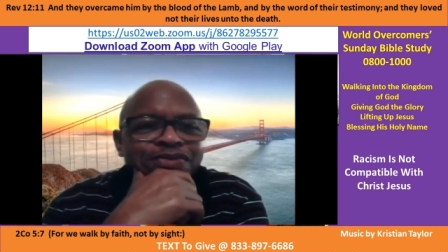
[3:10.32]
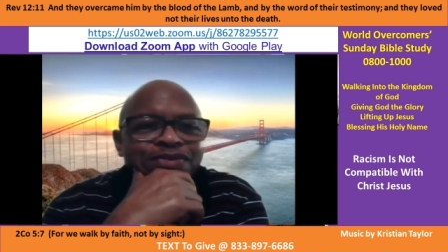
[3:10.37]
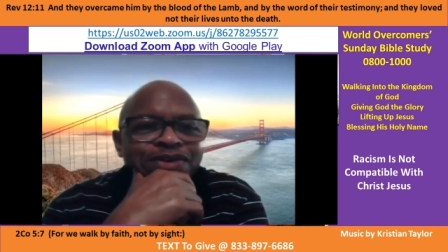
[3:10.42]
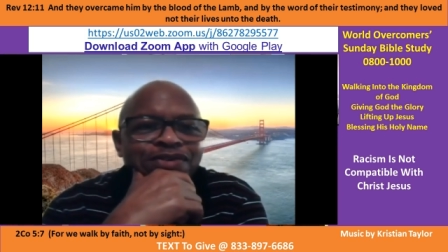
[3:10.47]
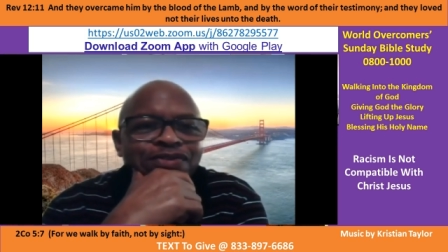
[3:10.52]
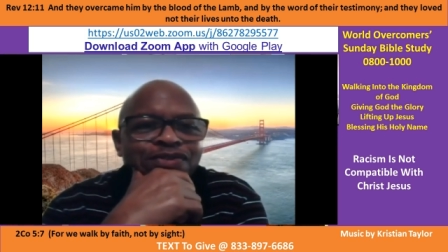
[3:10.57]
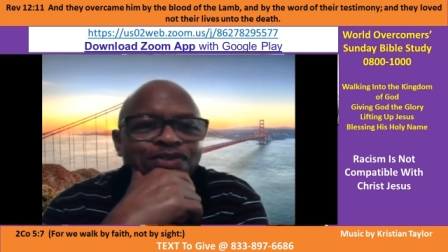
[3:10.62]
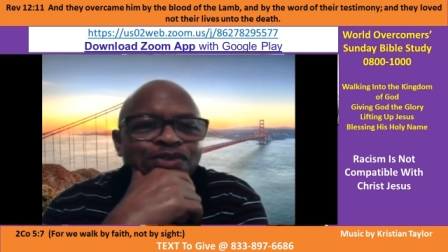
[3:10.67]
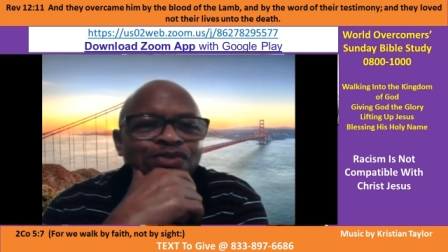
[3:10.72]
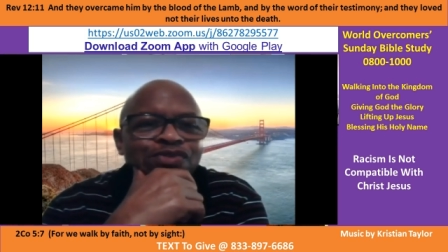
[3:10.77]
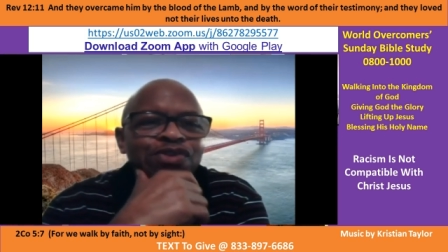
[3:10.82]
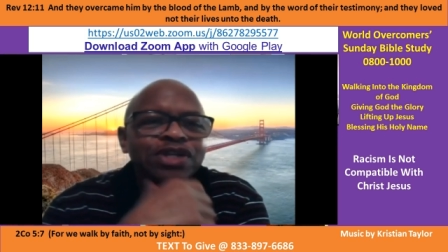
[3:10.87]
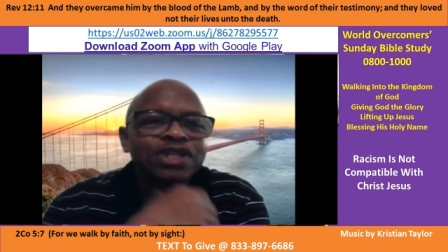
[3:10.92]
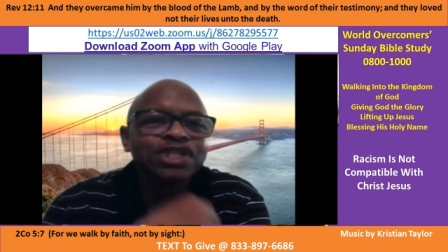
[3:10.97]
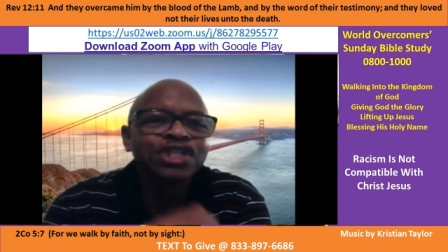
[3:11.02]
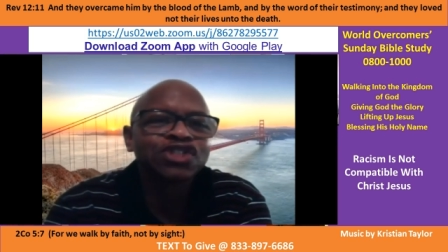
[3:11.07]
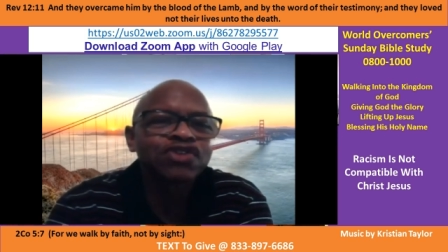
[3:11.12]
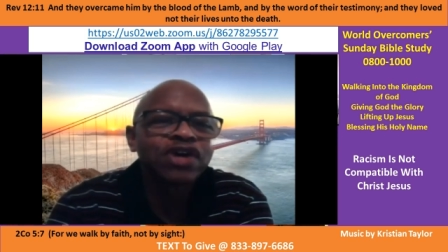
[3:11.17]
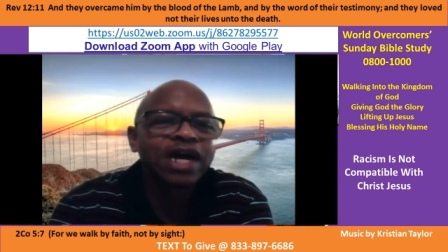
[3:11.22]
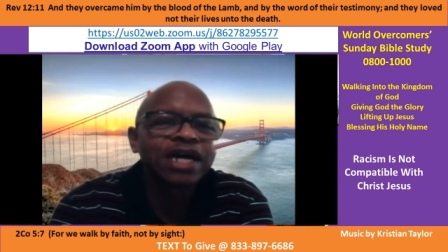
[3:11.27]
if you're
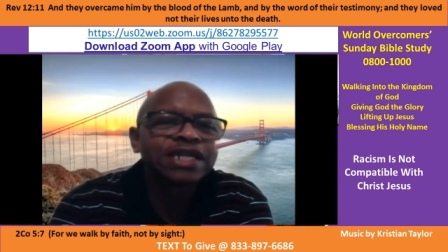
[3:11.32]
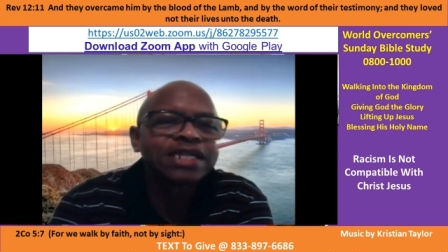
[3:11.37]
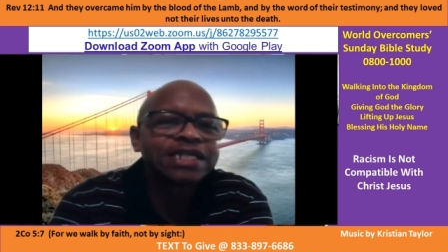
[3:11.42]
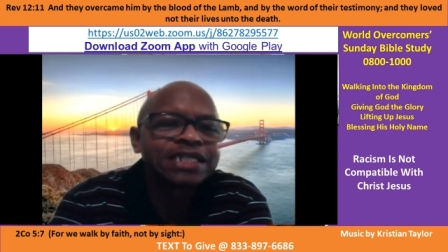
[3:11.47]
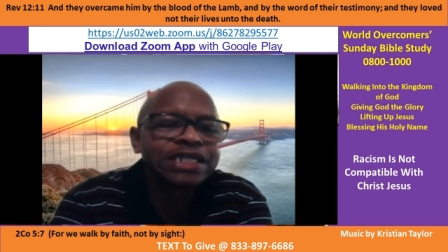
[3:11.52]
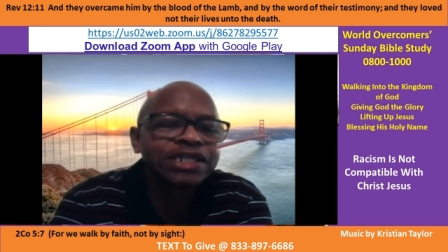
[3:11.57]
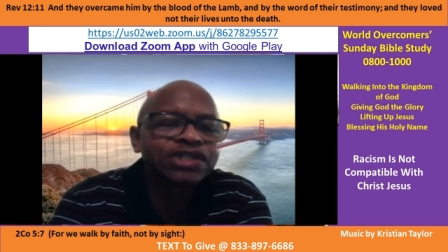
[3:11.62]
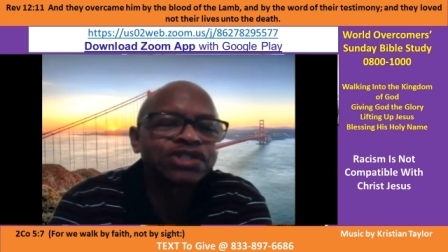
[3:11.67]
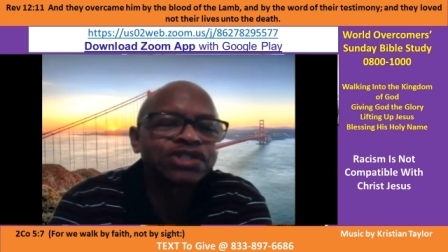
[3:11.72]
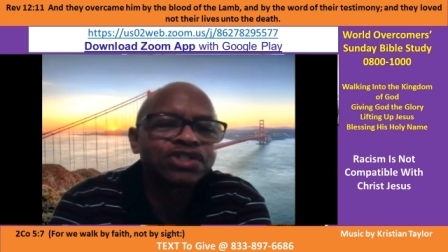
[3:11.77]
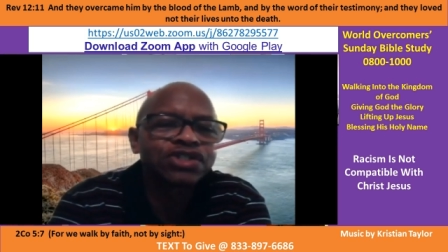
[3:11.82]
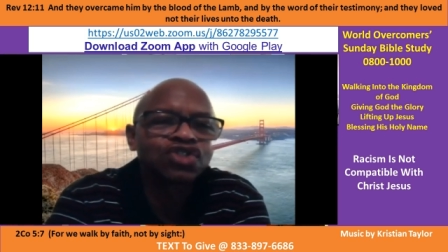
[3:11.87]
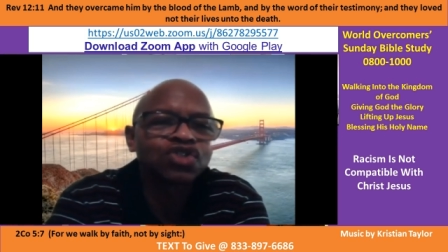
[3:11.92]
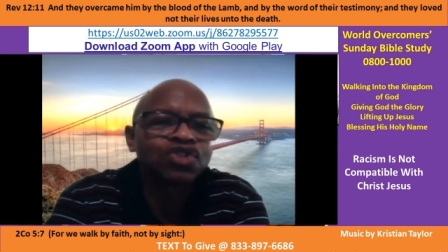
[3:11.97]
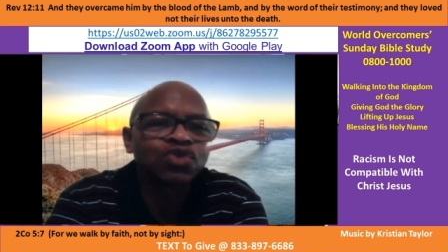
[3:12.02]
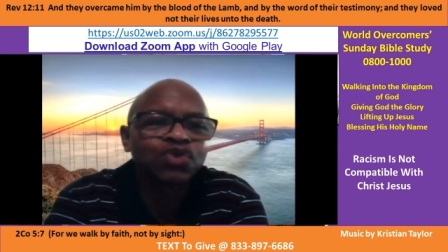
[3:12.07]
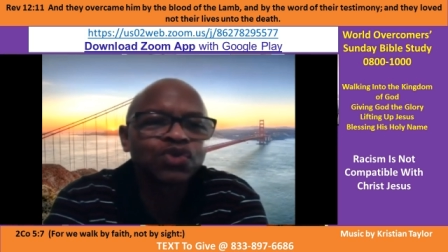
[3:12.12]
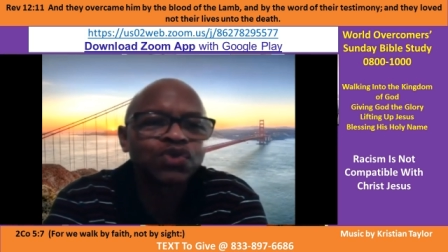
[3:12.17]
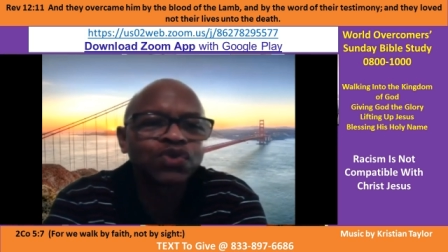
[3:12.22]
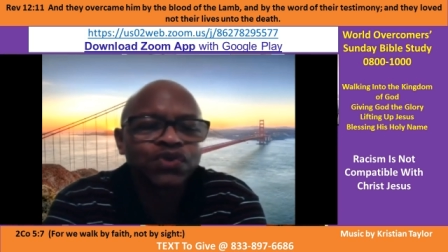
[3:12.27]
really trying to teach the
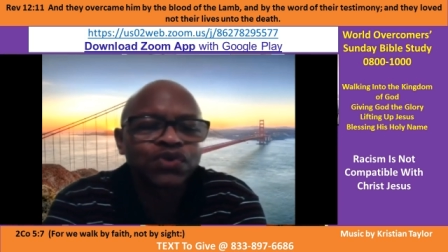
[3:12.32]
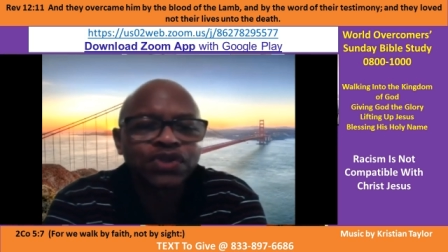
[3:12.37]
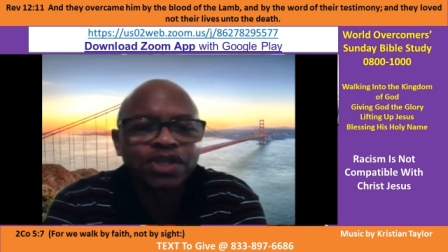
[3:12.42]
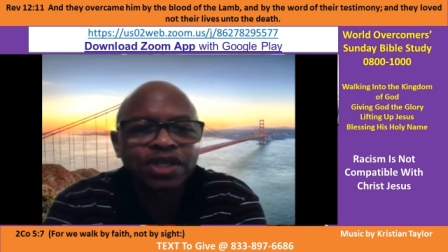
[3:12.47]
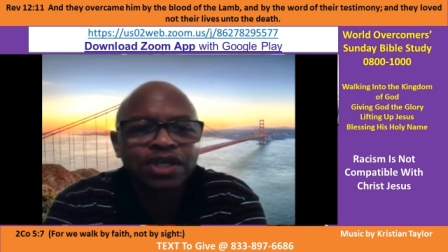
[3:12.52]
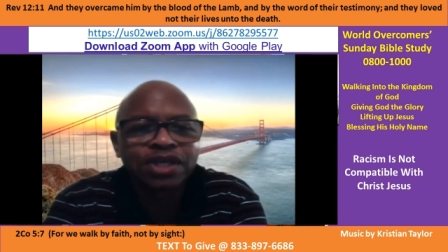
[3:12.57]
truth,